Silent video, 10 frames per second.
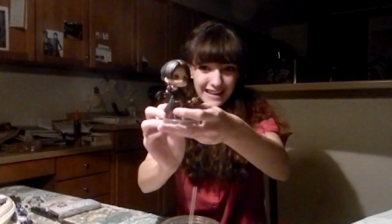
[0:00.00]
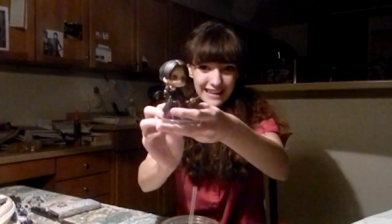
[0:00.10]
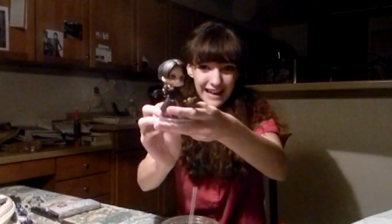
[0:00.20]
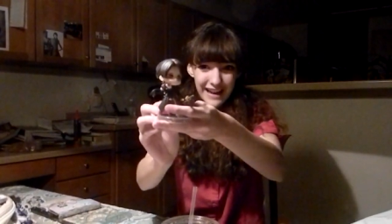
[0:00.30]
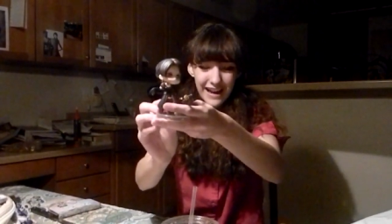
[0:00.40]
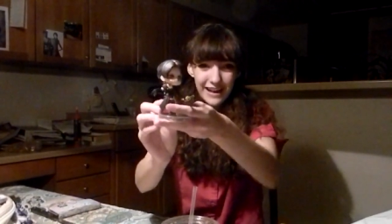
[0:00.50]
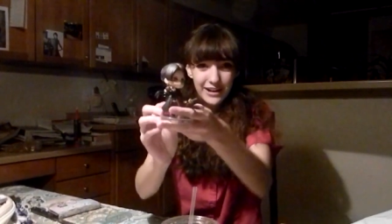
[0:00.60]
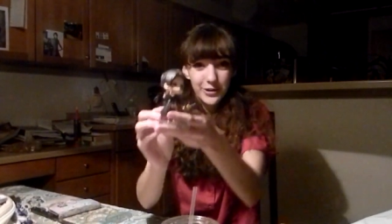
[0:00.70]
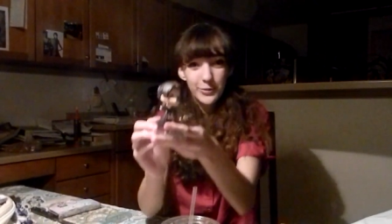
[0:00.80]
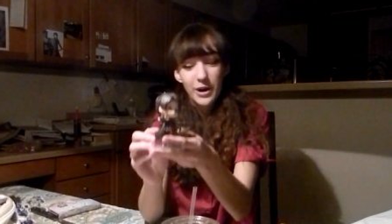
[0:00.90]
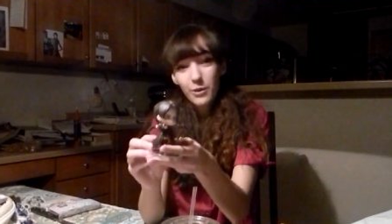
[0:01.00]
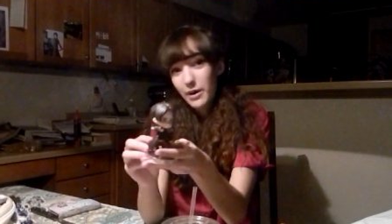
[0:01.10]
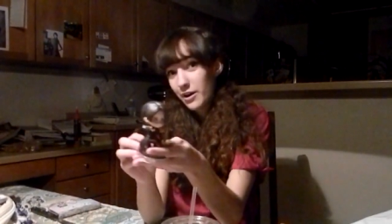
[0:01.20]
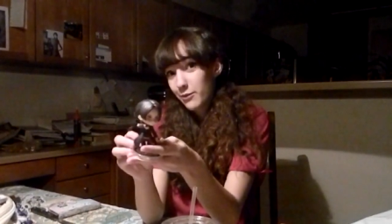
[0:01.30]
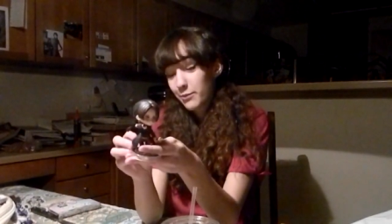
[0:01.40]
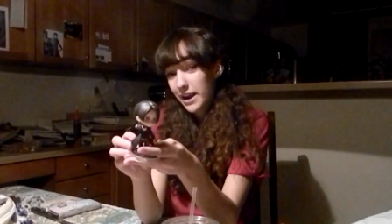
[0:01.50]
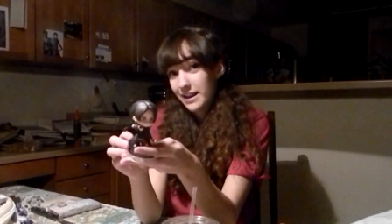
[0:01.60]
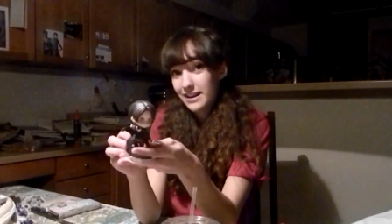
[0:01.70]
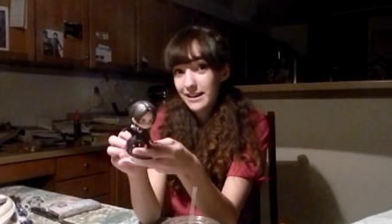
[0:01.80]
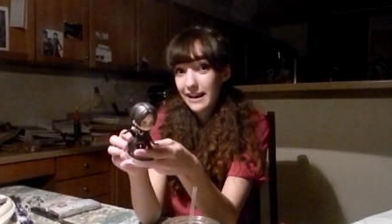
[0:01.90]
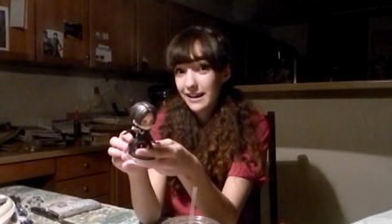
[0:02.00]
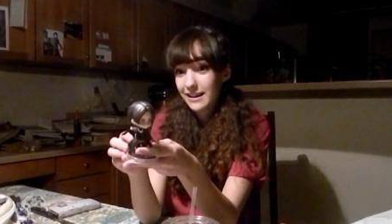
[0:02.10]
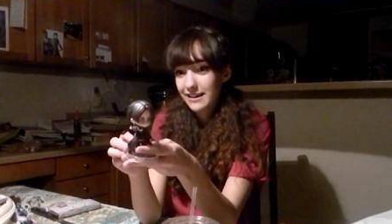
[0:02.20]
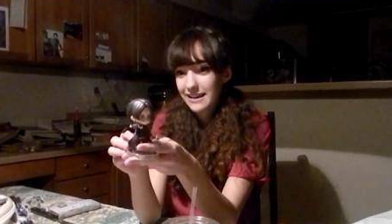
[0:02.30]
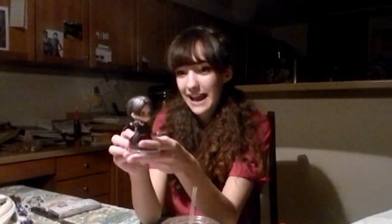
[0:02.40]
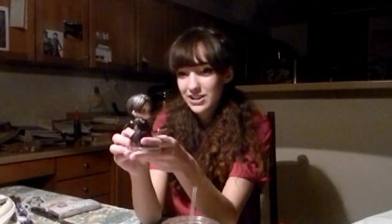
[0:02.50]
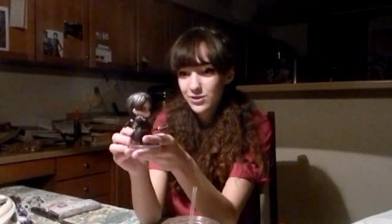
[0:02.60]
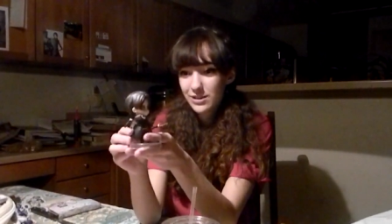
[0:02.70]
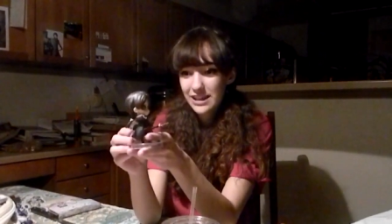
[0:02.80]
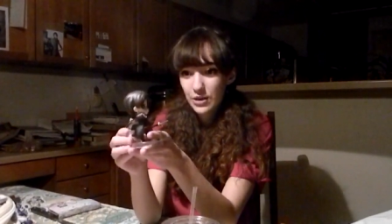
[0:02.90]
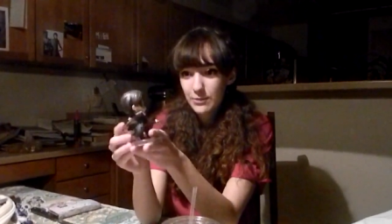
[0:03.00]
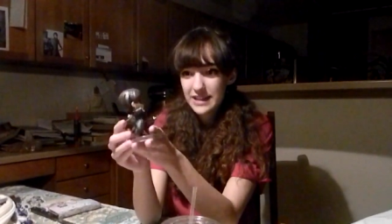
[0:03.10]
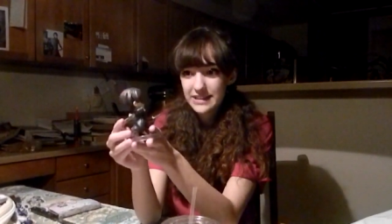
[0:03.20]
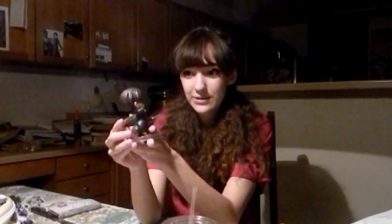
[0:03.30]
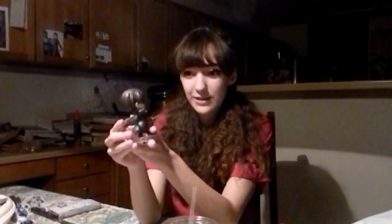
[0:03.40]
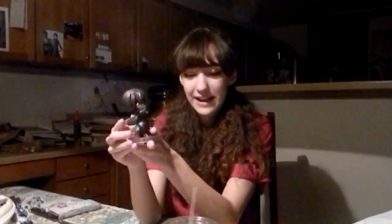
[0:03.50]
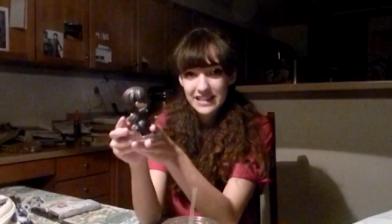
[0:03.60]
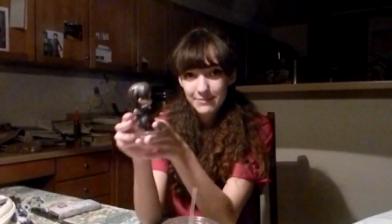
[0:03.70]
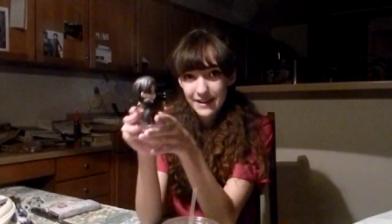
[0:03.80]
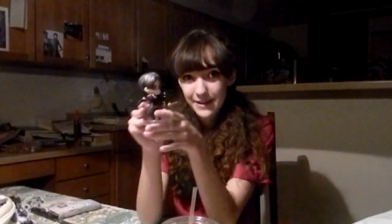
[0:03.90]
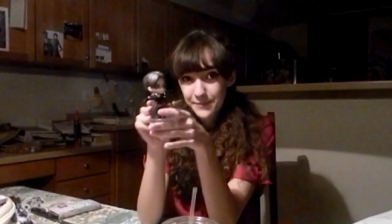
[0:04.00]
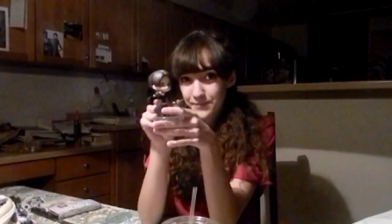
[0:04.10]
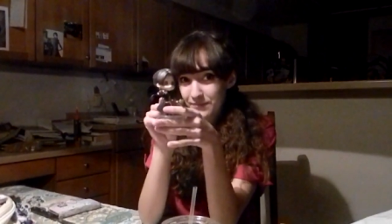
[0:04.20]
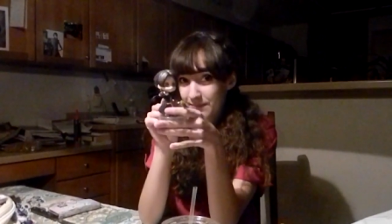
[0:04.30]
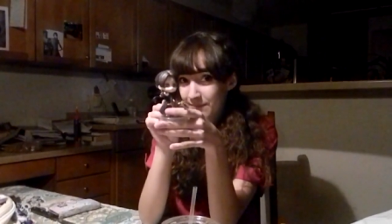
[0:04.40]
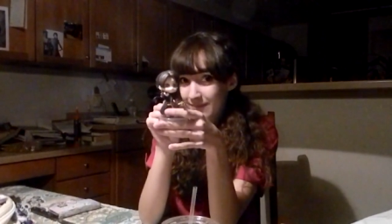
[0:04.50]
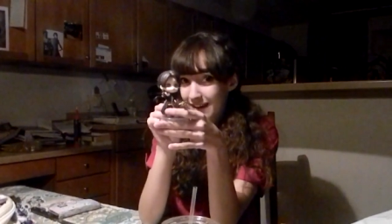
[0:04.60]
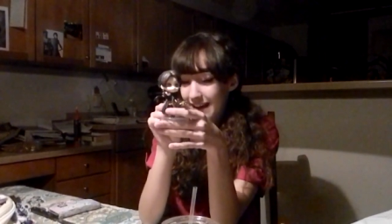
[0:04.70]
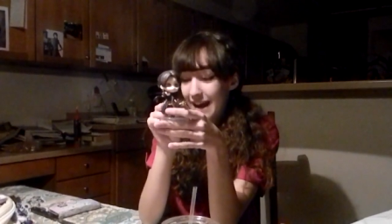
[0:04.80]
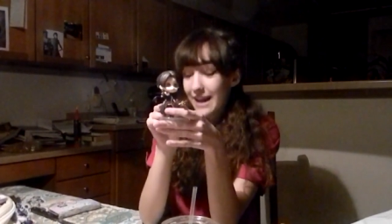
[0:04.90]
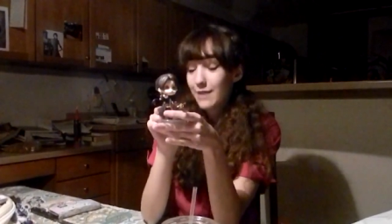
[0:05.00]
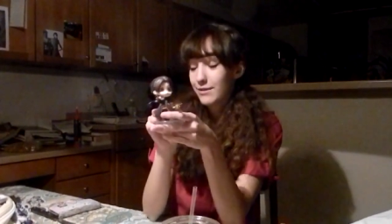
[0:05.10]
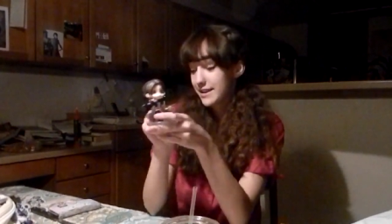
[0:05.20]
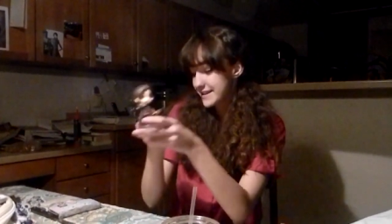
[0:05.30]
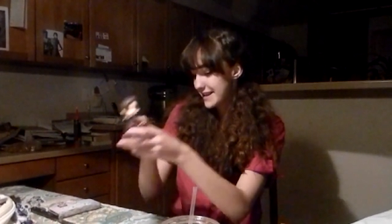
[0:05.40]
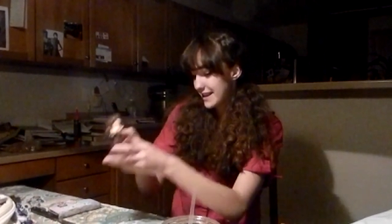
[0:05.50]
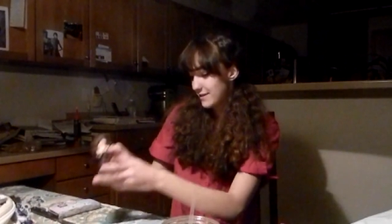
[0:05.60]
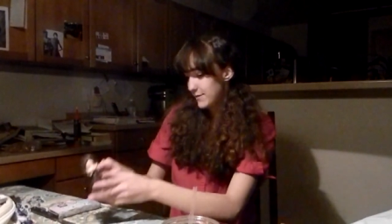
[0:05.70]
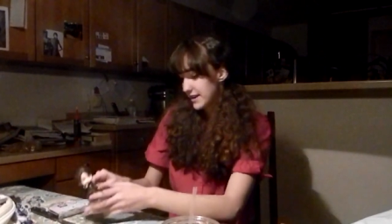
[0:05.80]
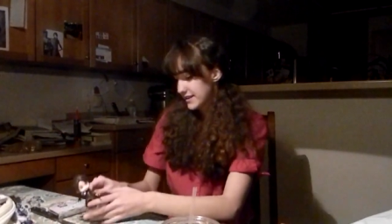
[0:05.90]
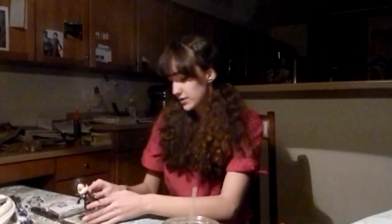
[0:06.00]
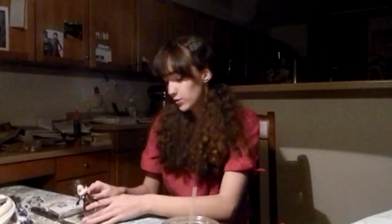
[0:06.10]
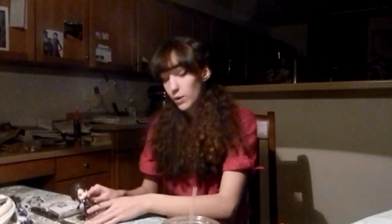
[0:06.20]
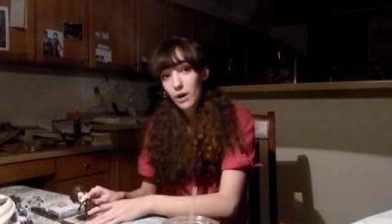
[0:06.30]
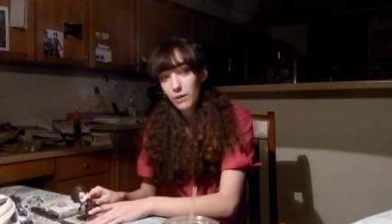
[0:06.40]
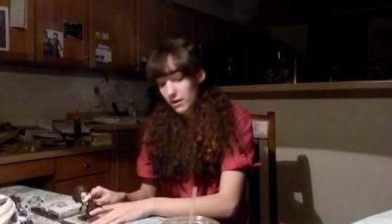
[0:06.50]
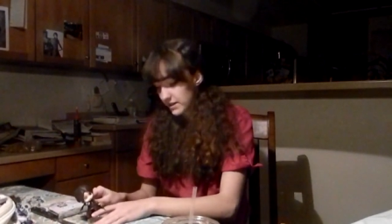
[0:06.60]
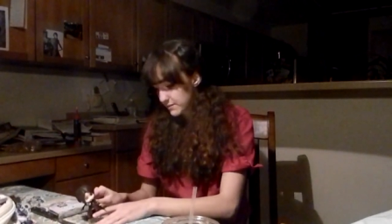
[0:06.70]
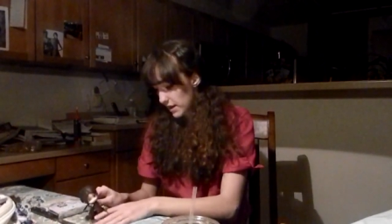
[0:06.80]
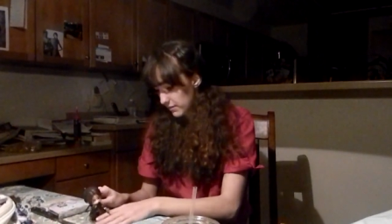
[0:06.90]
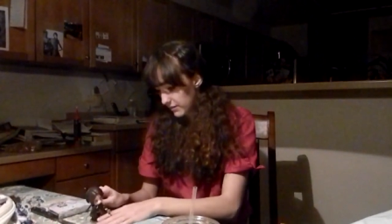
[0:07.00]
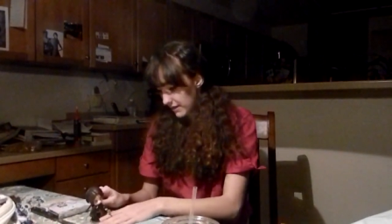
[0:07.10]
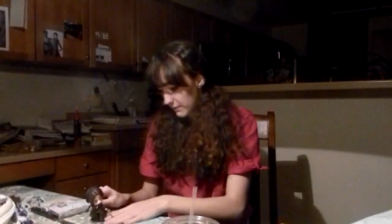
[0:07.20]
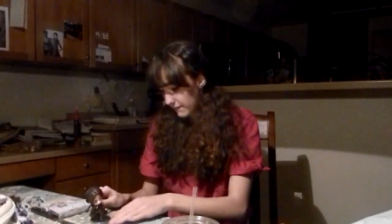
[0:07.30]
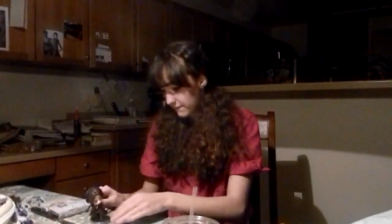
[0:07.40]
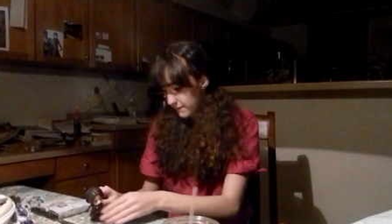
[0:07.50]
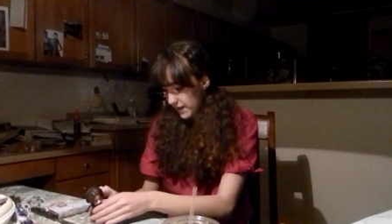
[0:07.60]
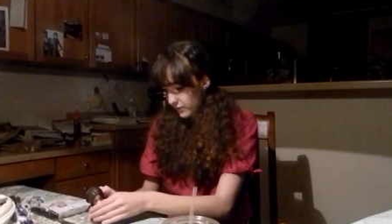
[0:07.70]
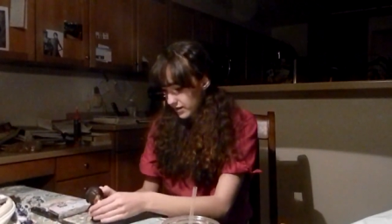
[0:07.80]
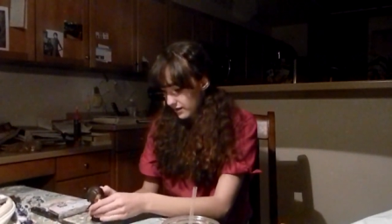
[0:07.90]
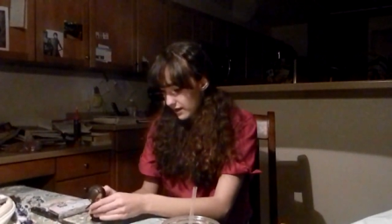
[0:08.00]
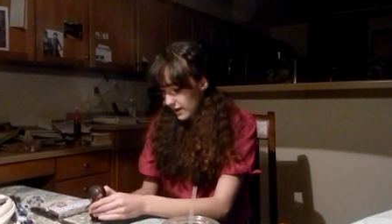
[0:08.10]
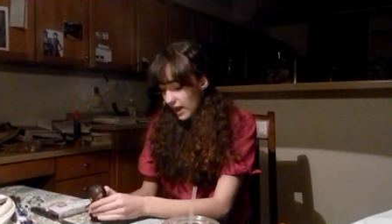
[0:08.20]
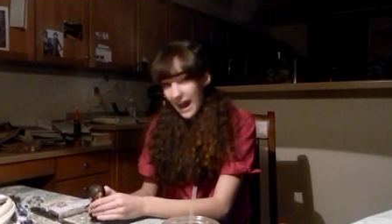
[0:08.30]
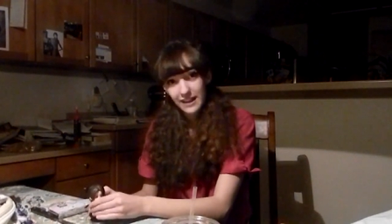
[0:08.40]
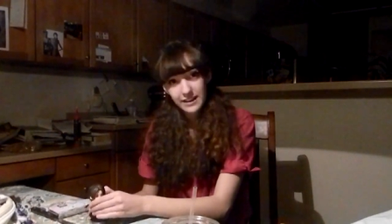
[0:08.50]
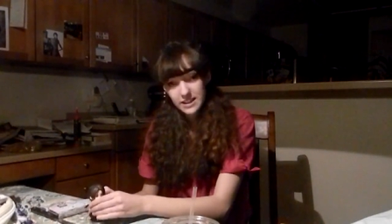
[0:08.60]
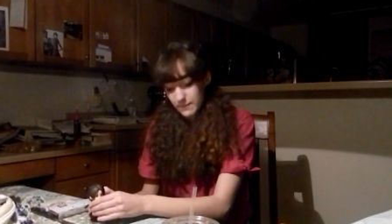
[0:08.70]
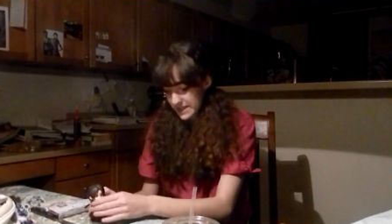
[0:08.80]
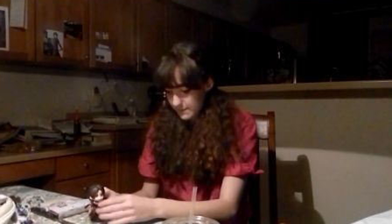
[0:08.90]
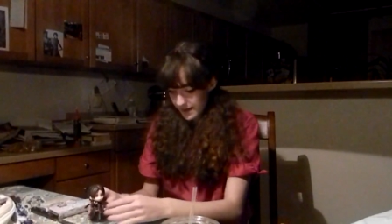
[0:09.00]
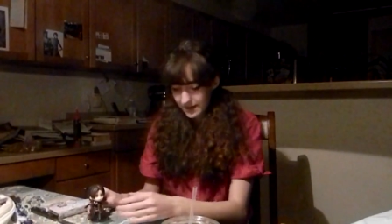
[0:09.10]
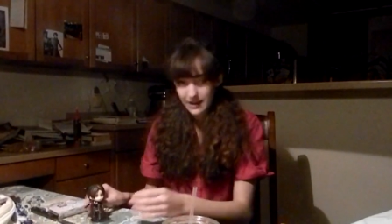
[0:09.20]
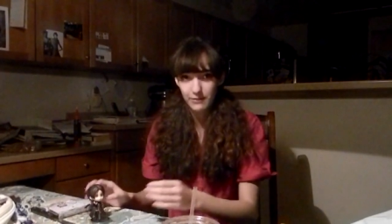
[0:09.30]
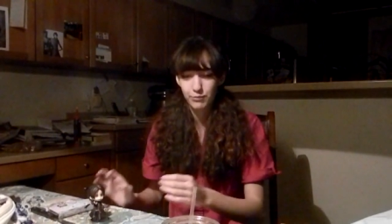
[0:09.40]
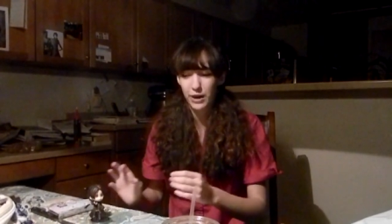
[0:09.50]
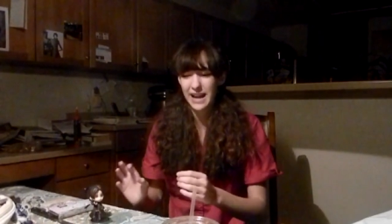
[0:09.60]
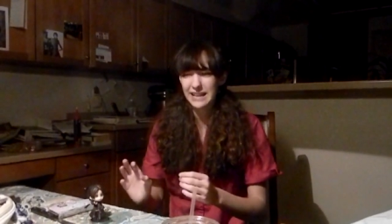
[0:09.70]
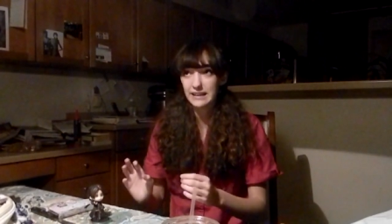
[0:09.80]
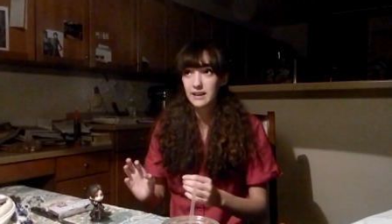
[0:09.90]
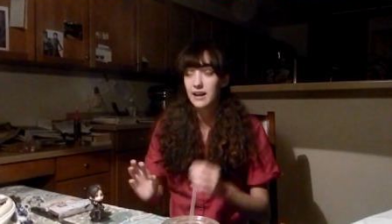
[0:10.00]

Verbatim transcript: I got a new Uwowo branded Kashuu Kiyomitsu cosplay. And I'm really excited because Uwowo is probably my favorite AliExpress brand. brand.